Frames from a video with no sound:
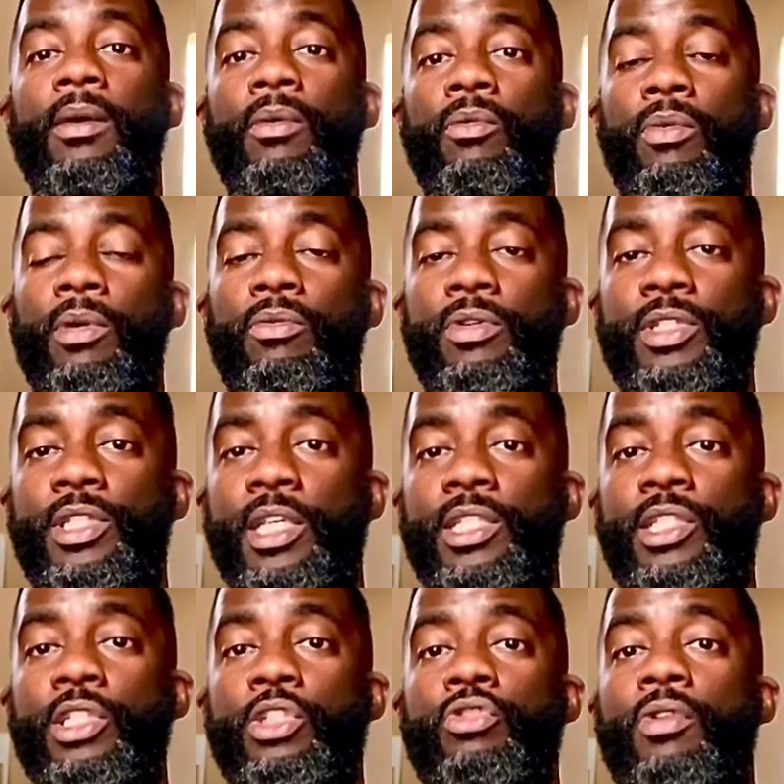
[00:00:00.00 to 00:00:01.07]
With
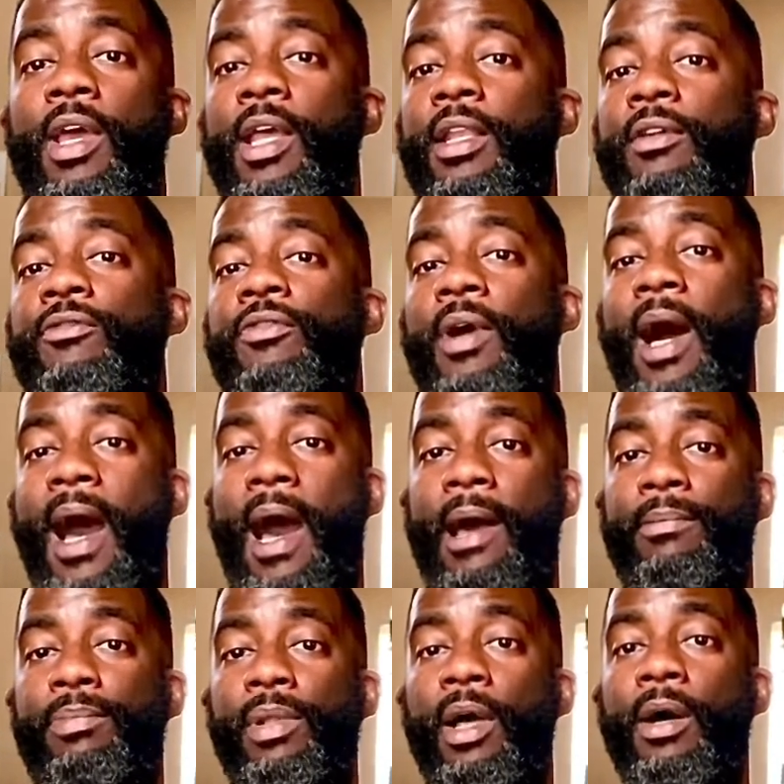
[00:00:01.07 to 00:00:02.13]
resistance training for high
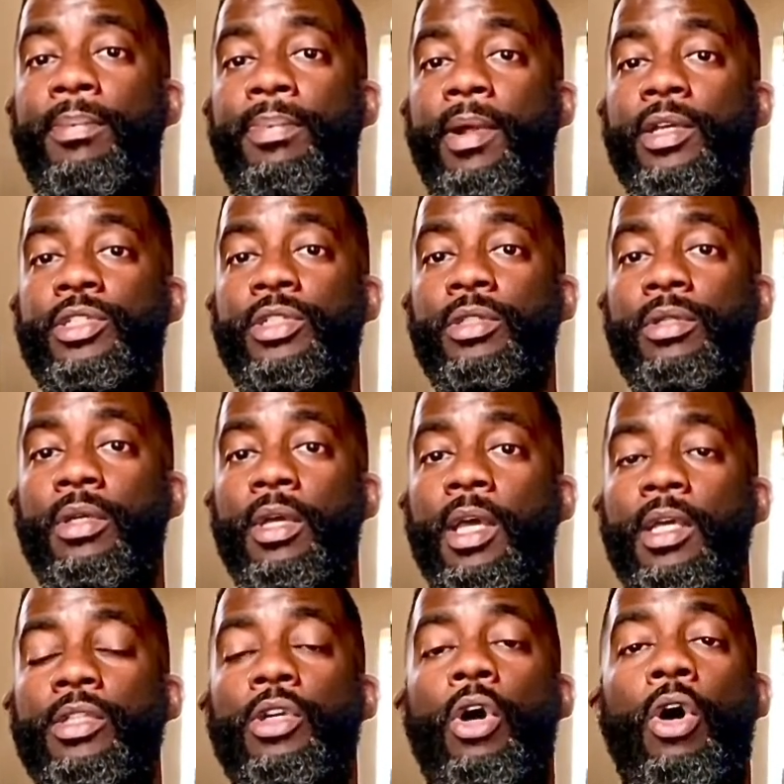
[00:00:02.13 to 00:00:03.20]
blood pressure,
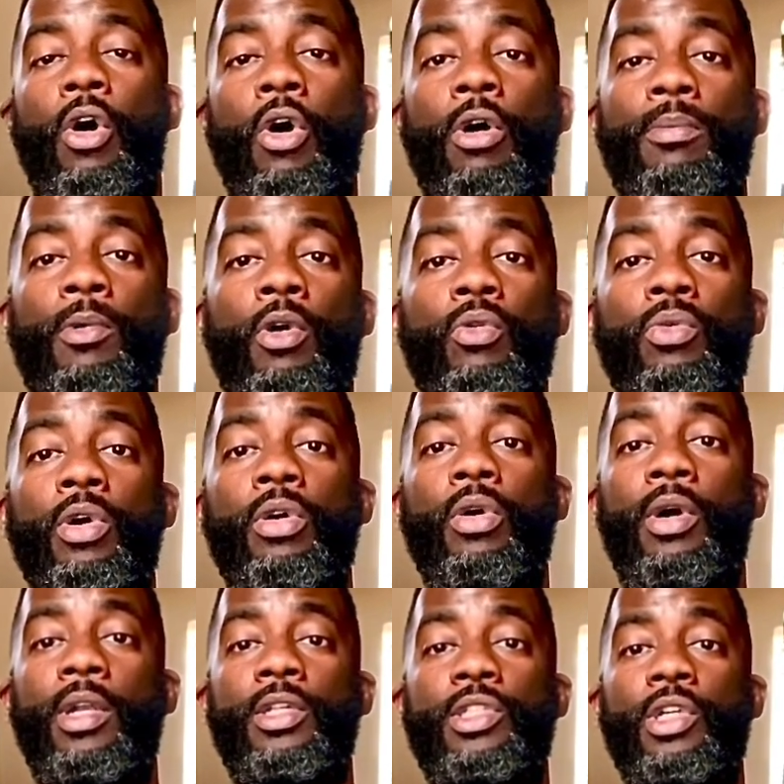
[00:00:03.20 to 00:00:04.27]
the hormone we're
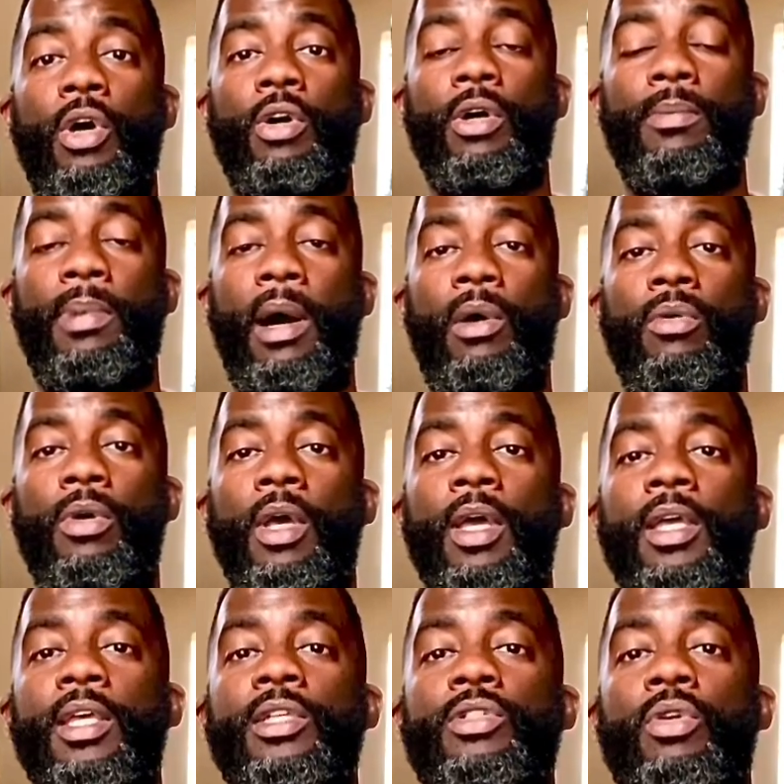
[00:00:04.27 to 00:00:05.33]
going to talk about
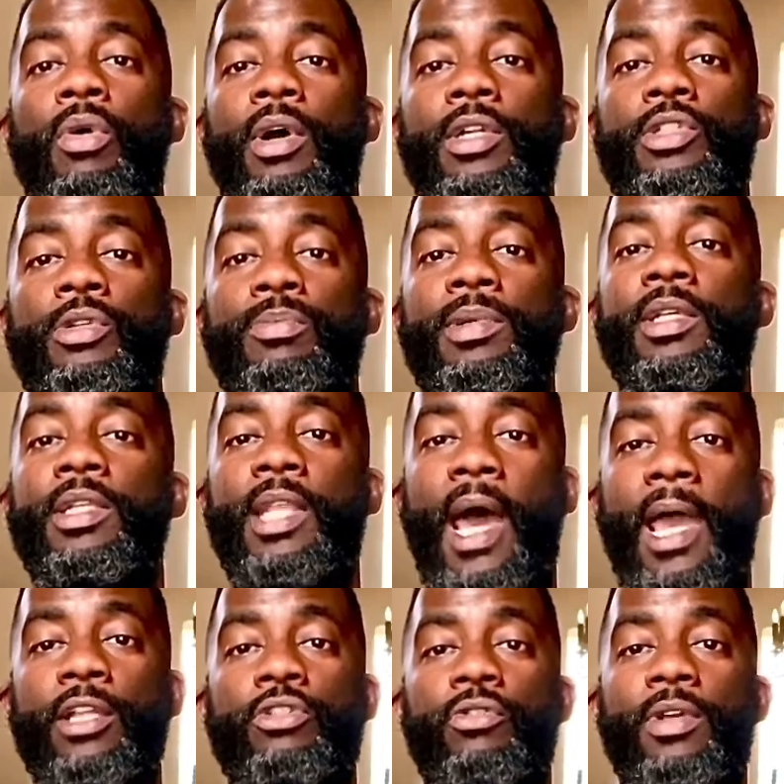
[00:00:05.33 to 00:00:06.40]
is going to be
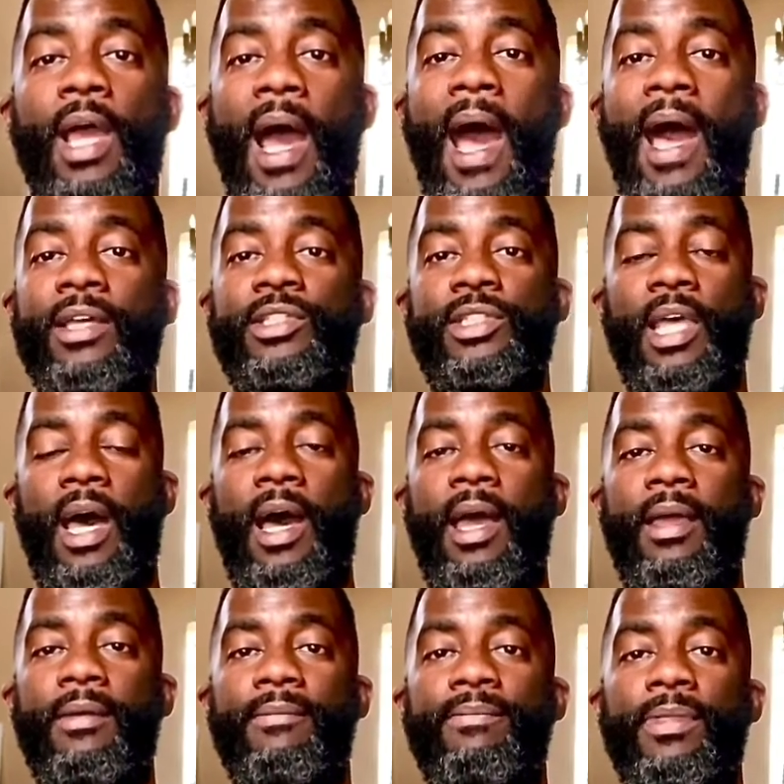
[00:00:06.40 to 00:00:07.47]
nitric oxide.
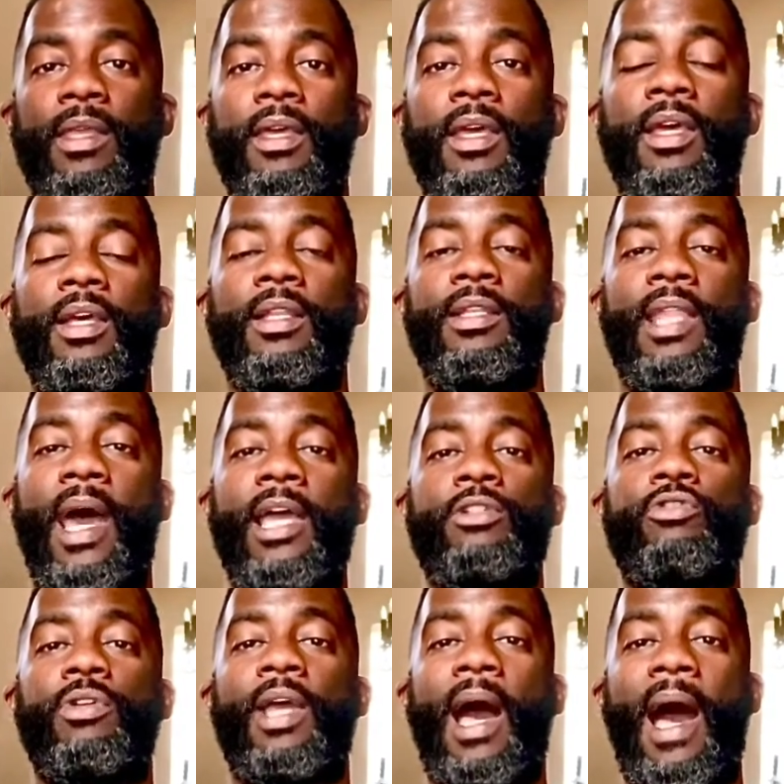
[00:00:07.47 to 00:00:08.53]

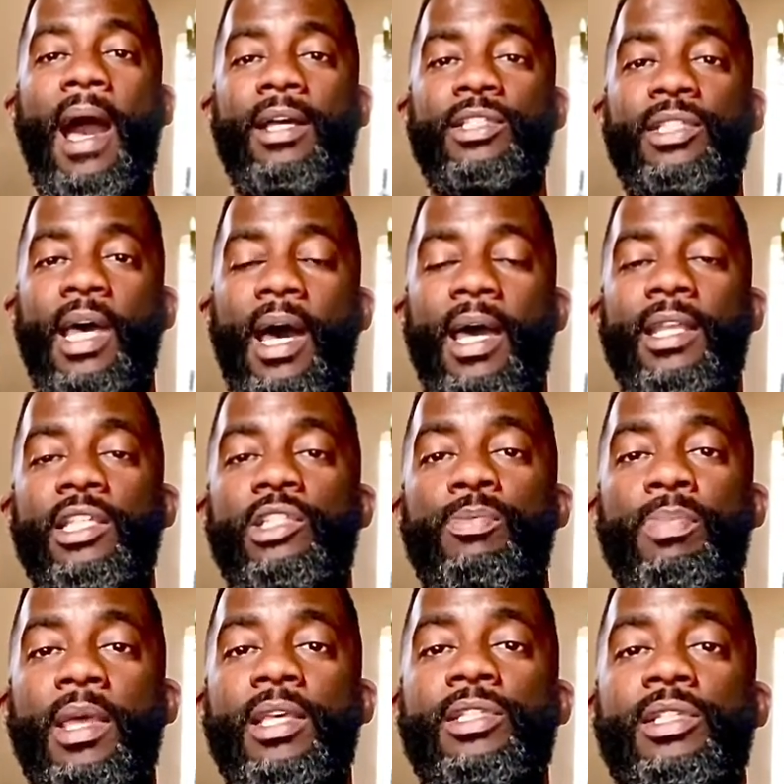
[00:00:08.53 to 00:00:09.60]
Nitric oxide is
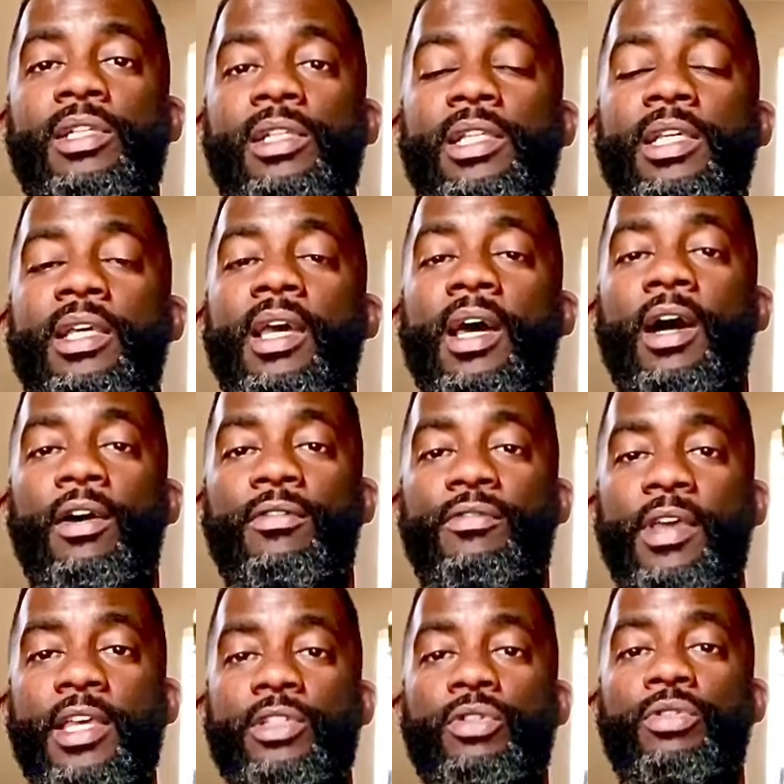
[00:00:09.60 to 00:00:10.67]
basically a
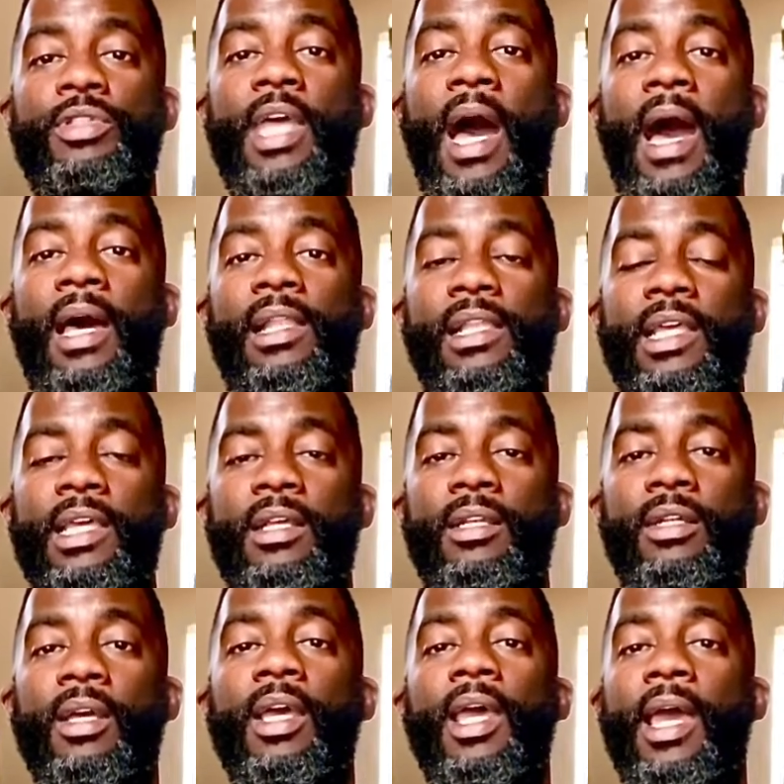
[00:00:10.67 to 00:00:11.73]
vasodilator.
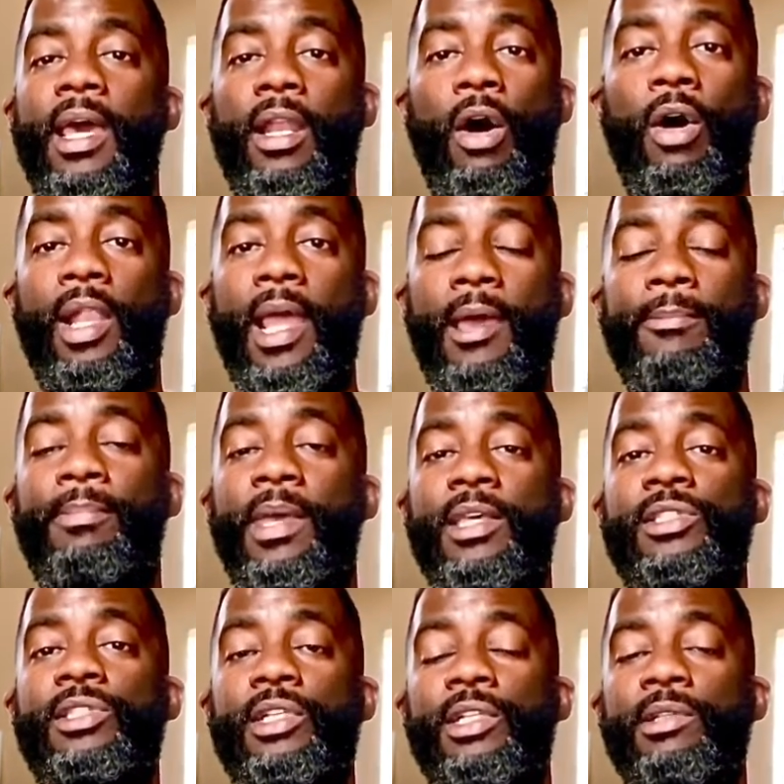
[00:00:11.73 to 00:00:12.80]
And all that
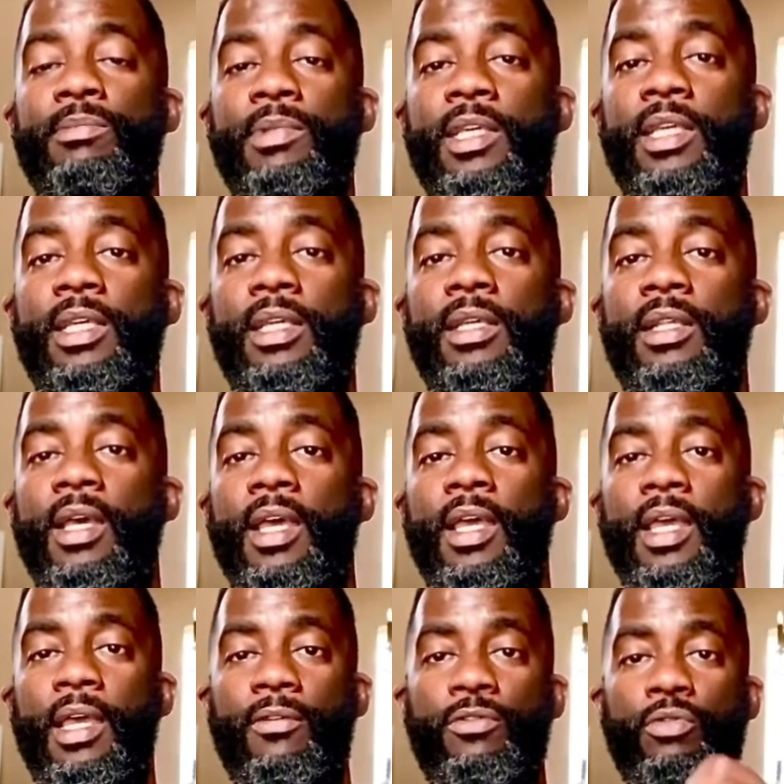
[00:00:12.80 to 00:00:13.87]
basically means,
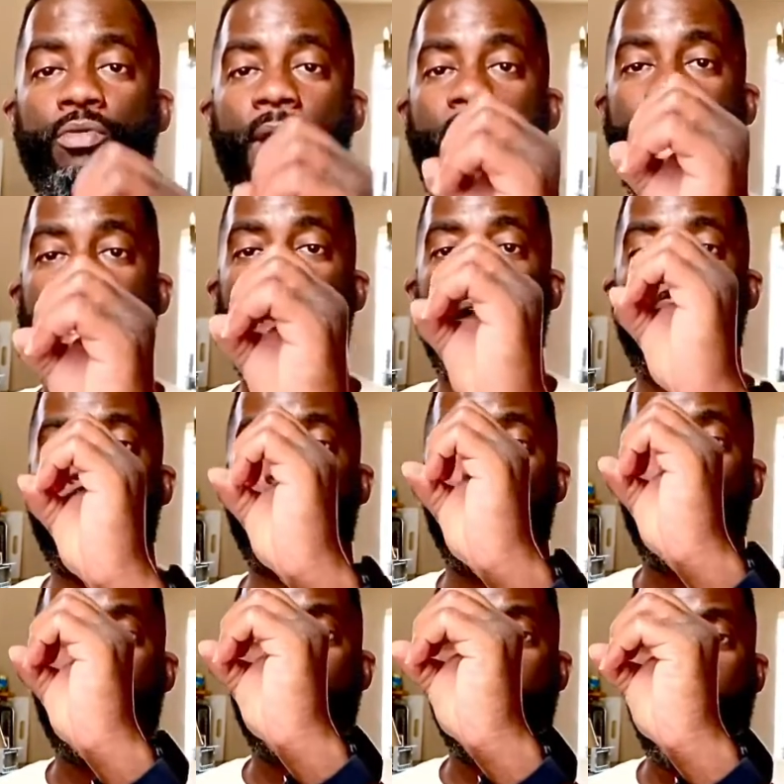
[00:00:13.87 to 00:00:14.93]
if you have
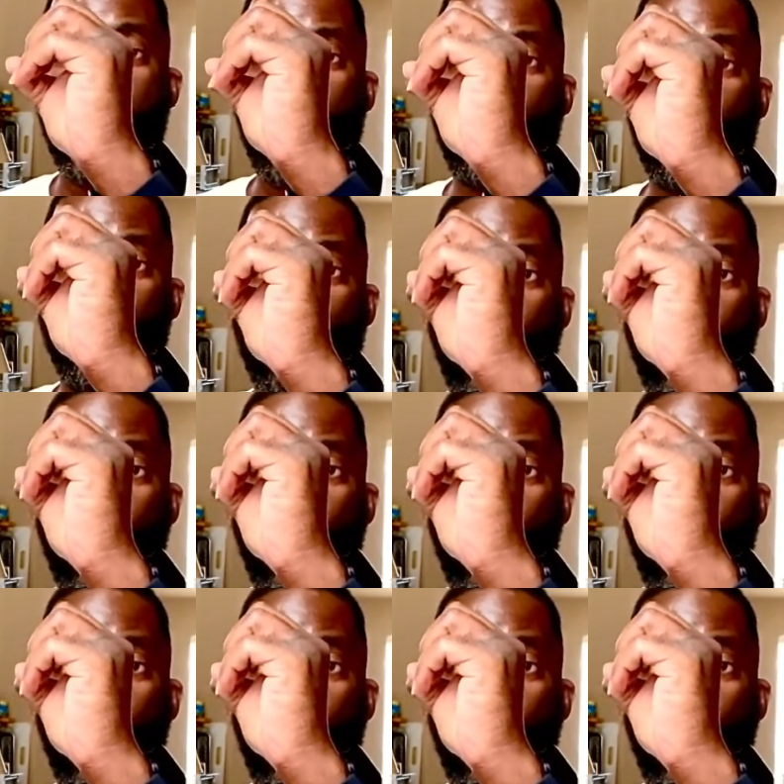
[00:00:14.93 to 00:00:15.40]
narrow